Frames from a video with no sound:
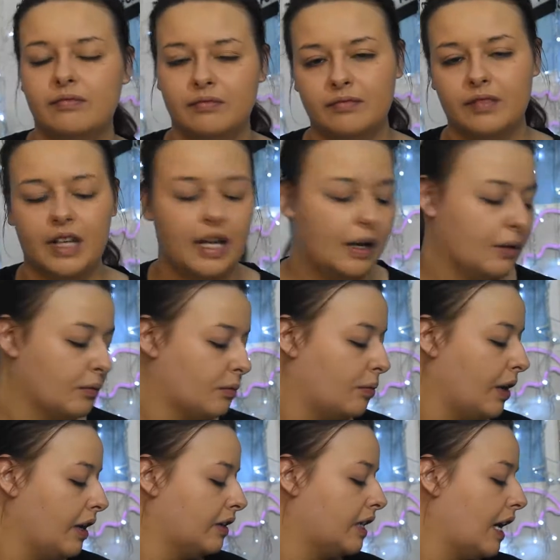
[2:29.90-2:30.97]
you know,
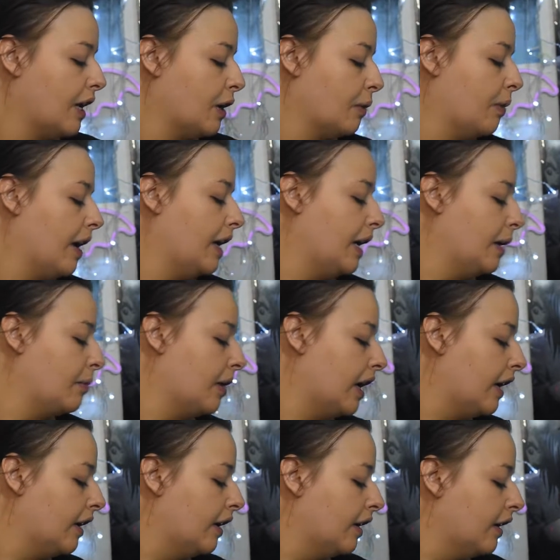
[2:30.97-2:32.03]
take your pity,
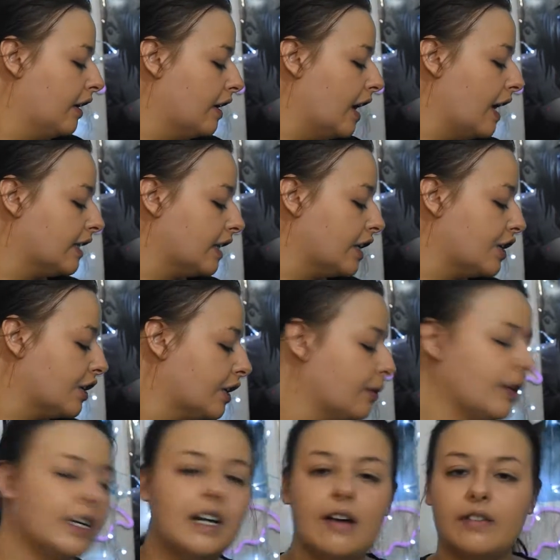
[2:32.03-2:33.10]
but essentially we
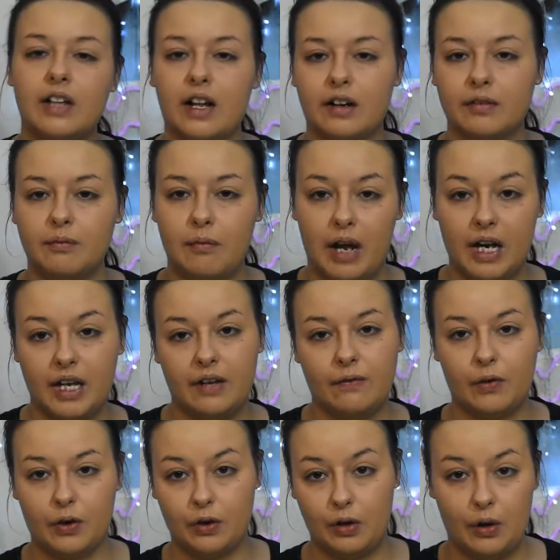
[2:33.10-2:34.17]
didn't have a lot of money for
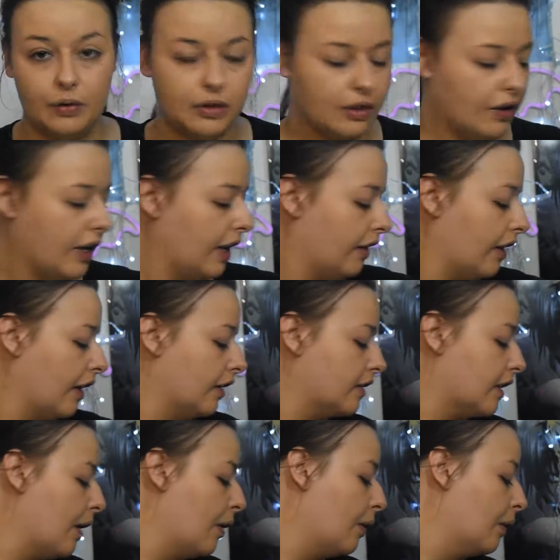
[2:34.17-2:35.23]
clothes or anything.
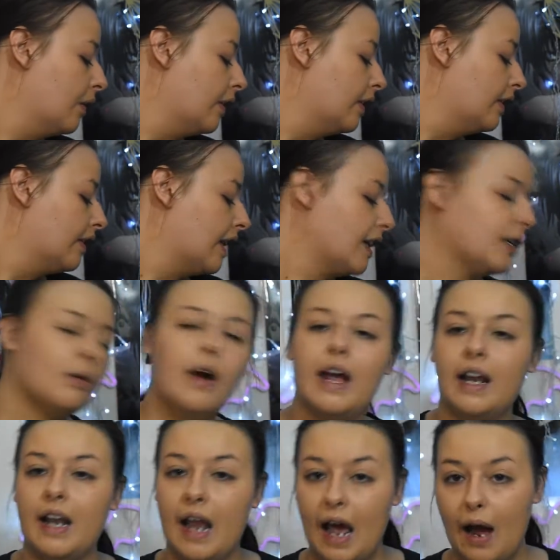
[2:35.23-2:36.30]
So that's why
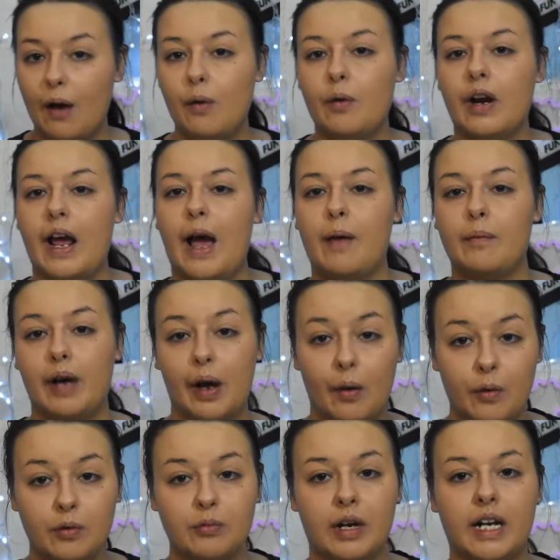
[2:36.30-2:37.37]
now when I have my
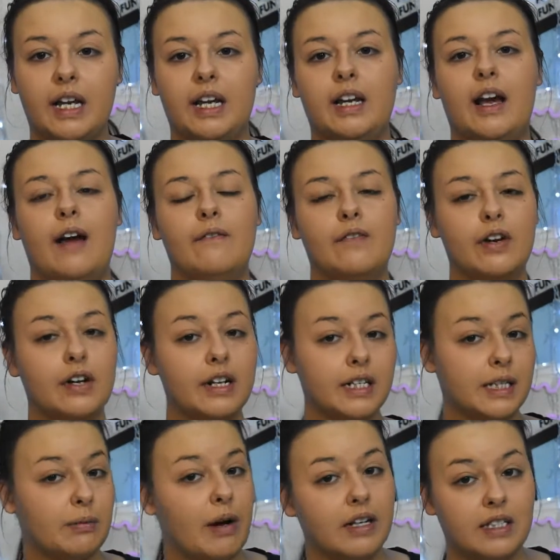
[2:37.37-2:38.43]
own money, I'm very
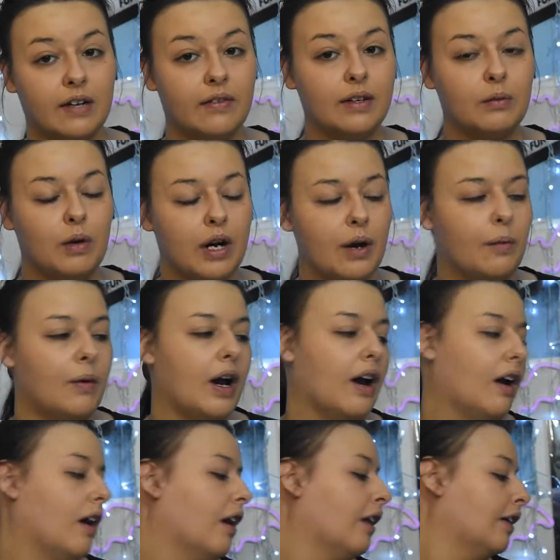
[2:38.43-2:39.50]
expressive in what I
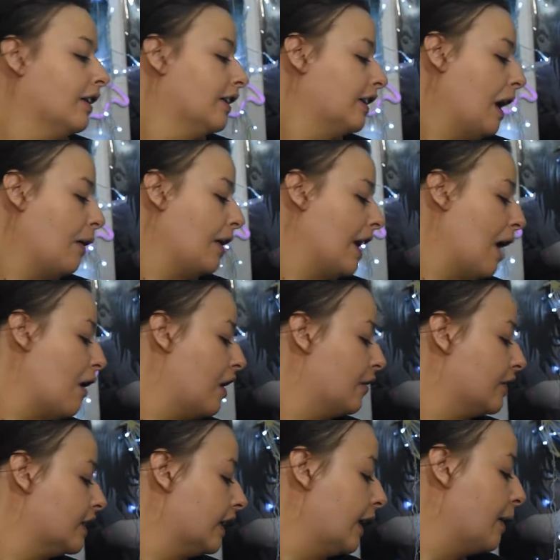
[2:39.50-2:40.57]
wear. Not right now,
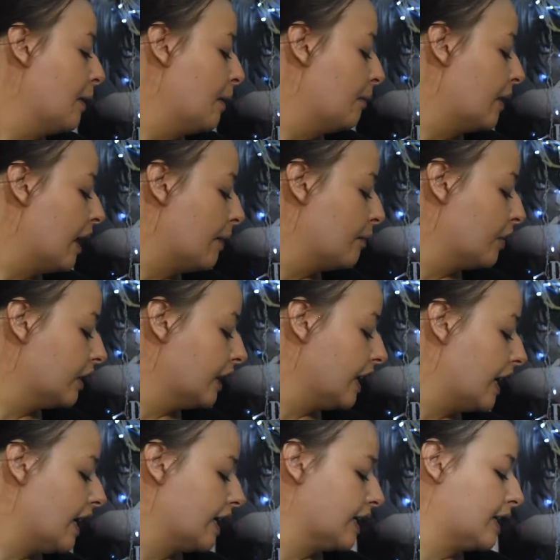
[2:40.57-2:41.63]
obviously, but I'm really
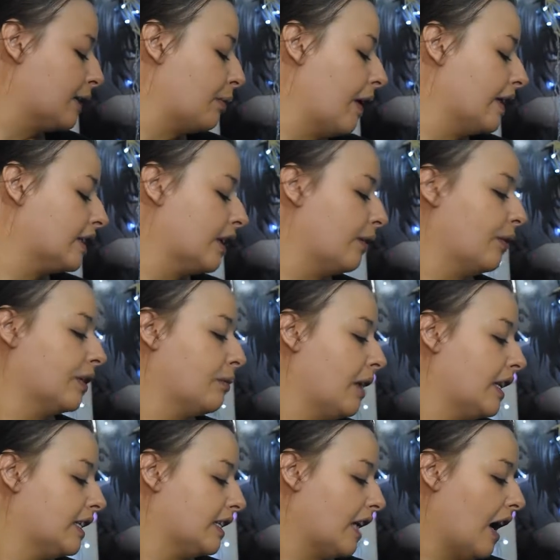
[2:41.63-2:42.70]
expressive with my
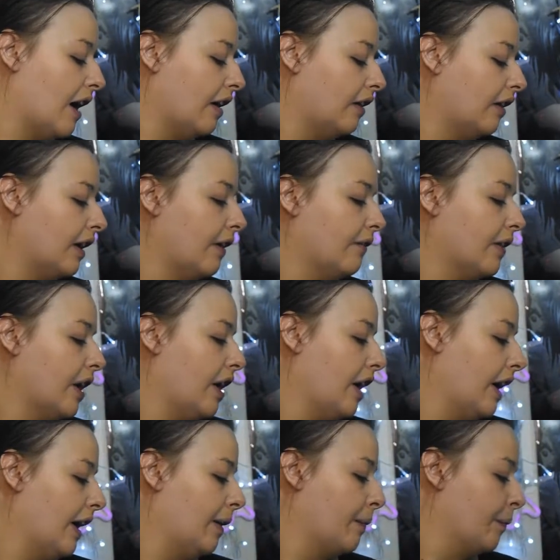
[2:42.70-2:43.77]
style, and I'm
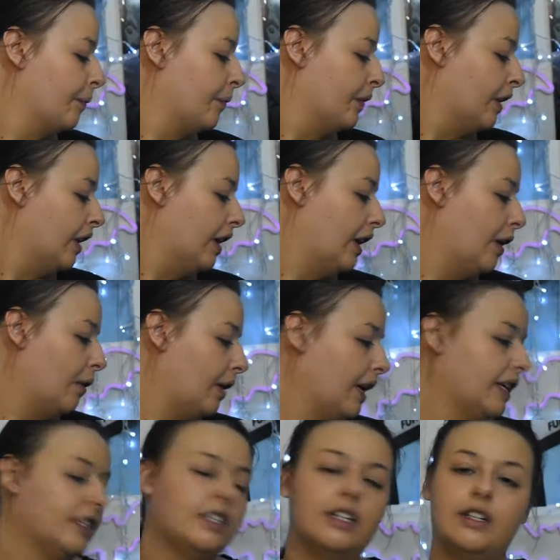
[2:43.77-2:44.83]
very, you know,
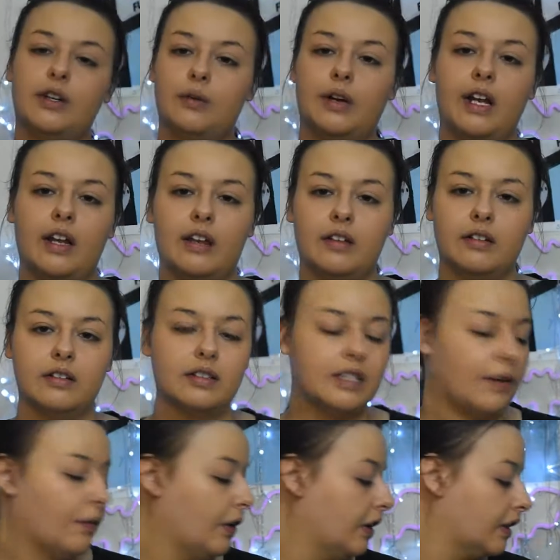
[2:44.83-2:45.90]
into doing
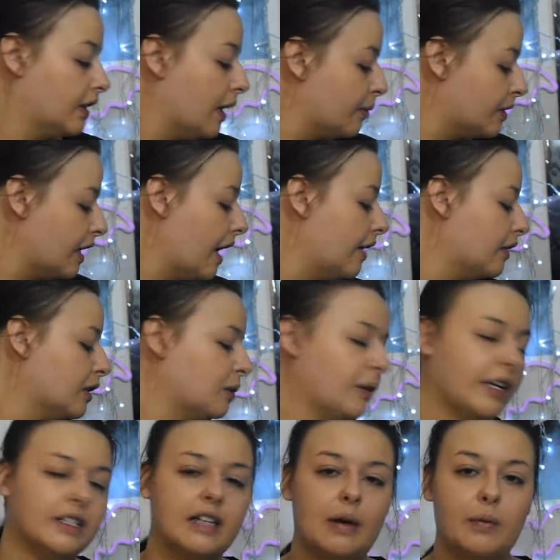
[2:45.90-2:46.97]
different sub-styles
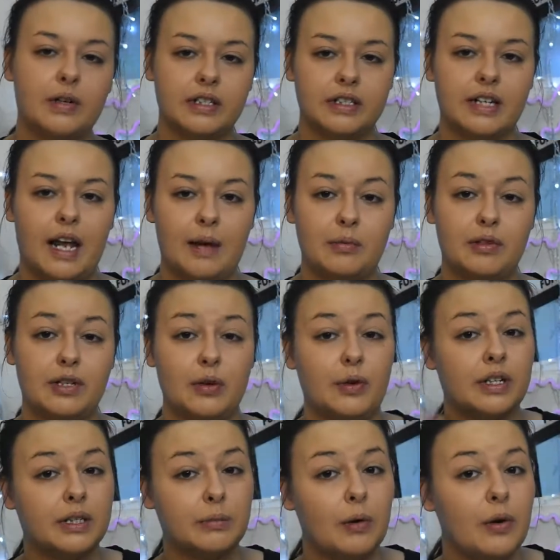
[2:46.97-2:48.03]
because I wasn't able to
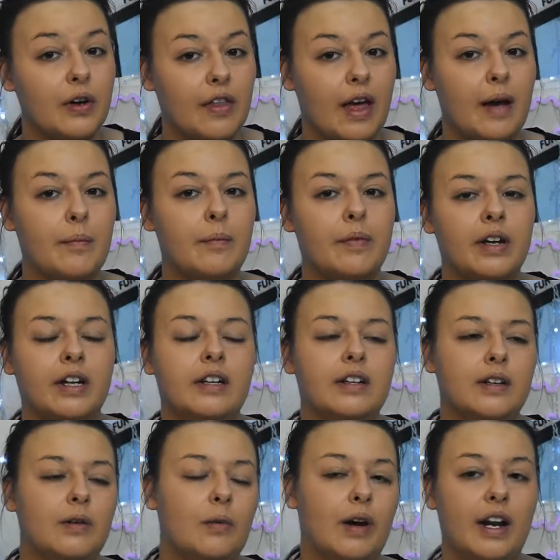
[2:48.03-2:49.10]
explore them
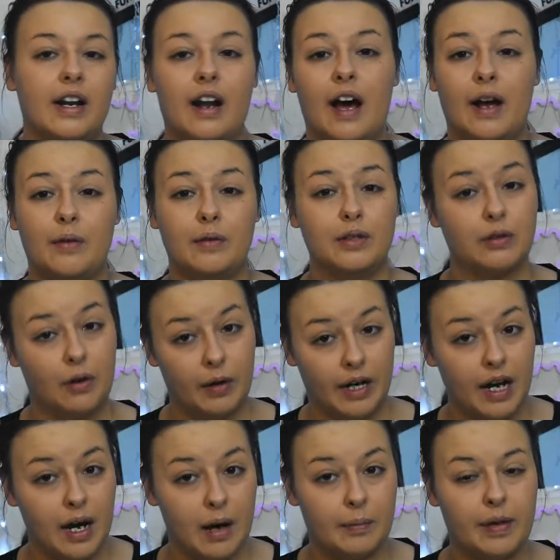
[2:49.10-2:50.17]
when I was growing
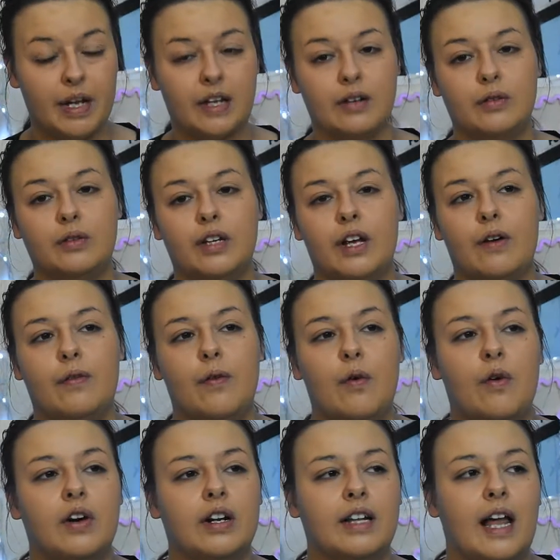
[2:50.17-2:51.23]
up. I could only
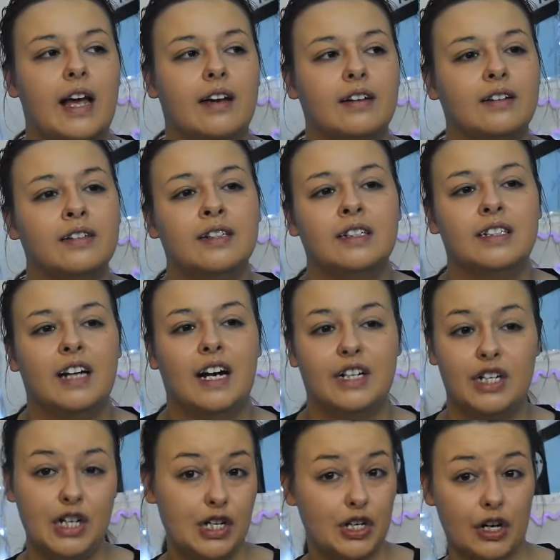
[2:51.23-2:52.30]
afford like a
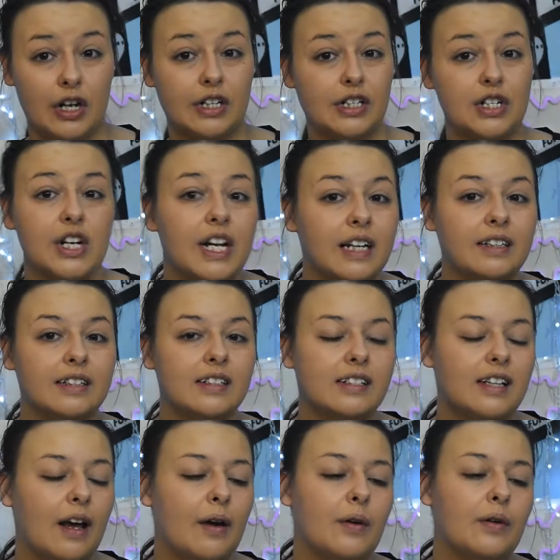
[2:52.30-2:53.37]
t-shirt and jeans,
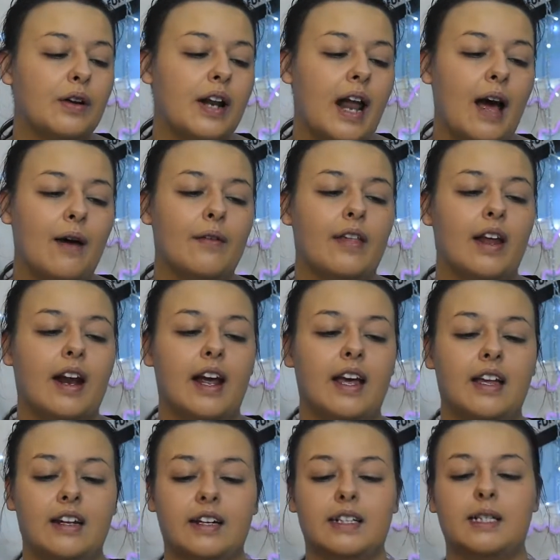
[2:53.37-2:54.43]
so now that I can
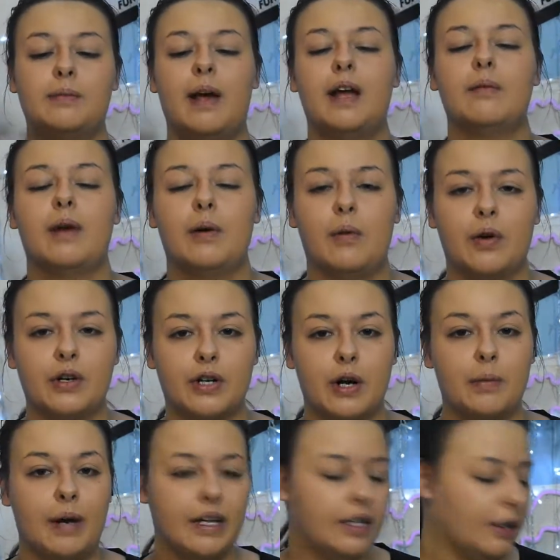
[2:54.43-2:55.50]
expand my wardrobe,
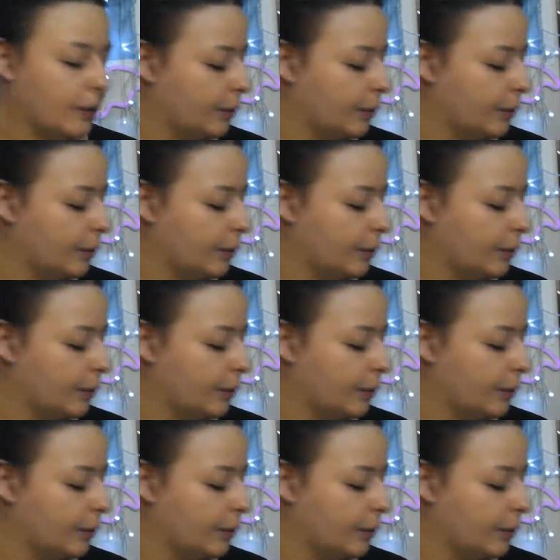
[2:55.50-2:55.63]
I do.